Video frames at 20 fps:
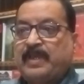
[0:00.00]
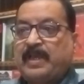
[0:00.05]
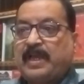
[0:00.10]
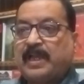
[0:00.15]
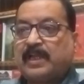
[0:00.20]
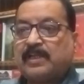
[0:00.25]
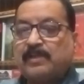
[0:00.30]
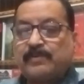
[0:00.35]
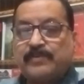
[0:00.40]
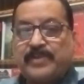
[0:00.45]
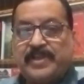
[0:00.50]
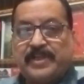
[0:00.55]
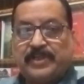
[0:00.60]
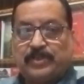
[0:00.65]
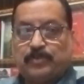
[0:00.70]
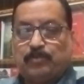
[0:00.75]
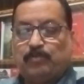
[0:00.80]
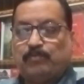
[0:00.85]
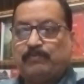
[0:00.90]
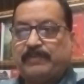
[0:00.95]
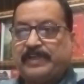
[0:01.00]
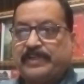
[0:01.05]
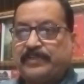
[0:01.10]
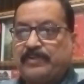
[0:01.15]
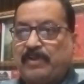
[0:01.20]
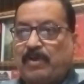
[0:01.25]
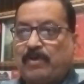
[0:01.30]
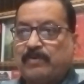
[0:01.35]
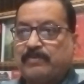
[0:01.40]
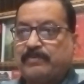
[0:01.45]
According to
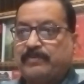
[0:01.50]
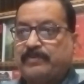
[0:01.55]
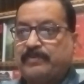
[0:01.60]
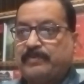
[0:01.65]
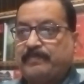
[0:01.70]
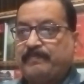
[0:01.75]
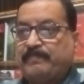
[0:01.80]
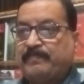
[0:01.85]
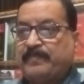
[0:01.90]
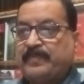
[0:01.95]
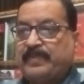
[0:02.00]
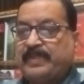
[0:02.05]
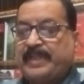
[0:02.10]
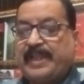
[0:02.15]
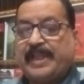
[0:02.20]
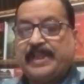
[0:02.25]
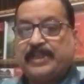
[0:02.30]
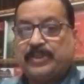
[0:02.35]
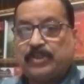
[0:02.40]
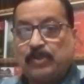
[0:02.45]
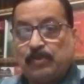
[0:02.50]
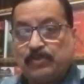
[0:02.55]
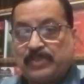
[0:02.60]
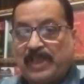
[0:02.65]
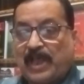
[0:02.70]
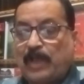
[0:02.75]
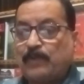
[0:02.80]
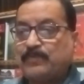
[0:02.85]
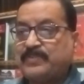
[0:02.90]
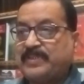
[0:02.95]
Verdonk, in
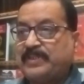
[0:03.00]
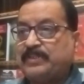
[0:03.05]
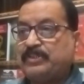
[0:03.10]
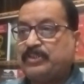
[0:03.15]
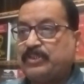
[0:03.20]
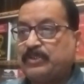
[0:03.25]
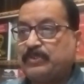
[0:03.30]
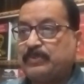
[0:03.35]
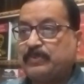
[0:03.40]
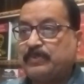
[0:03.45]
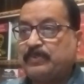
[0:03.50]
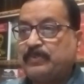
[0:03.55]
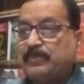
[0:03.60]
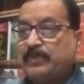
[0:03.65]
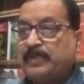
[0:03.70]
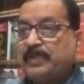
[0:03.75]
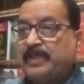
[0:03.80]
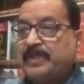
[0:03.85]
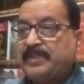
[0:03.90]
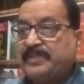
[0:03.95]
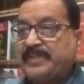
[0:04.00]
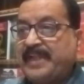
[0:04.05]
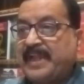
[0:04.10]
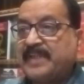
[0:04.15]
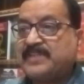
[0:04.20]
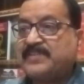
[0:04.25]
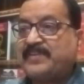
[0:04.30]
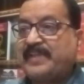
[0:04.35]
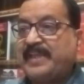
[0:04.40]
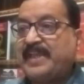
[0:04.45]
2002,
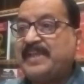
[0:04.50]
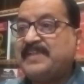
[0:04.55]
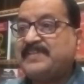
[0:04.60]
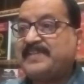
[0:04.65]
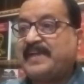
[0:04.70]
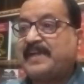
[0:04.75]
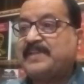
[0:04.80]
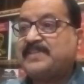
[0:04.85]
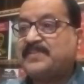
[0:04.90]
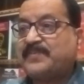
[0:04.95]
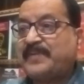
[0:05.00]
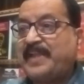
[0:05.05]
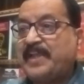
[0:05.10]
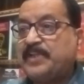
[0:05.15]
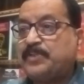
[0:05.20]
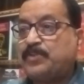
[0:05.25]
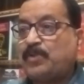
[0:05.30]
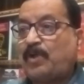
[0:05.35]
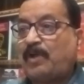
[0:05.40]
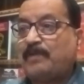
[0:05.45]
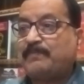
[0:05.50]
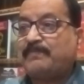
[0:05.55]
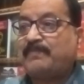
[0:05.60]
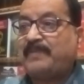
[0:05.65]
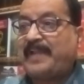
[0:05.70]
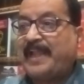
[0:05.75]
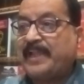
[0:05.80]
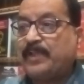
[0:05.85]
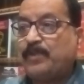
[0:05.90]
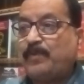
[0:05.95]
text is a stretch of
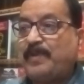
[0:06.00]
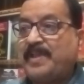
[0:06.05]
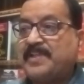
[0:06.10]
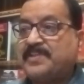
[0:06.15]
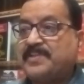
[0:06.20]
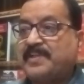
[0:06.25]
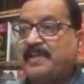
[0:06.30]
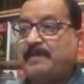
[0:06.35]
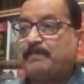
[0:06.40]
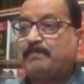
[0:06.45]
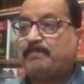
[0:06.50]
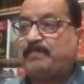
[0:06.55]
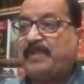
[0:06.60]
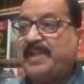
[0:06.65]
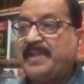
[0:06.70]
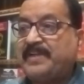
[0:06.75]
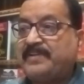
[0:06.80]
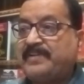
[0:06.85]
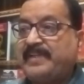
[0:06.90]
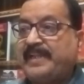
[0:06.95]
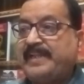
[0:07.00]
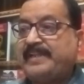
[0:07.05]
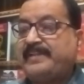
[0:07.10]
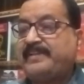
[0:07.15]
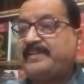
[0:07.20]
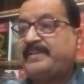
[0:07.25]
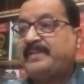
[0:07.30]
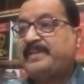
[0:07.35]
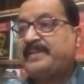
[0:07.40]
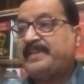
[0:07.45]
language complete
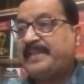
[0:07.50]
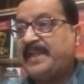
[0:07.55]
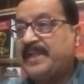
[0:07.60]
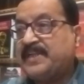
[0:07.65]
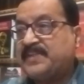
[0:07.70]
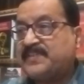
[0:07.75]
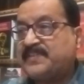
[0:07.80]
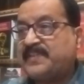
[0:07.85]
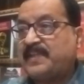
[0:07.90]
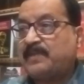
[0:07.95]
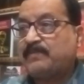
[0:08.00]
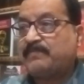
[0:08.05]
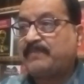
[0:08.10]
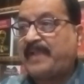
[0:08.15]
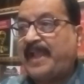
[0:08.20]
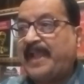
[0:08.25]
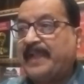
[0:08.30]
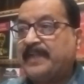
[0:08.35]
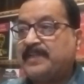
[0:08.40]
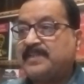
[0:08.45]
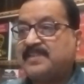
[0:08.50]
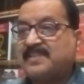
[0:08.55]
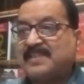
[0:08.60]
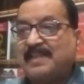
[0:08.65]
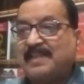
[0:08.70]
in itself and